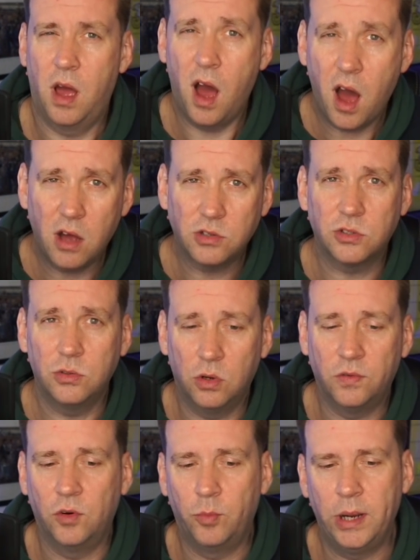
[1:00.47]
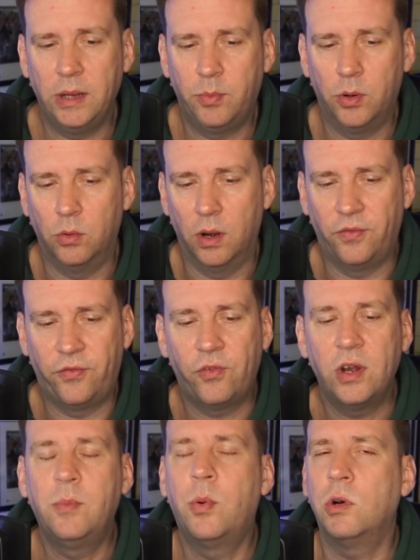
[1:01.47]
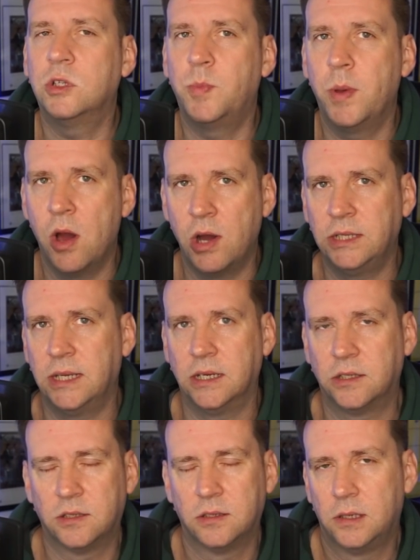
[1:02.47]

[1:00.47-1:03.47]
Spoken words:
of all people, are 3 points behind us.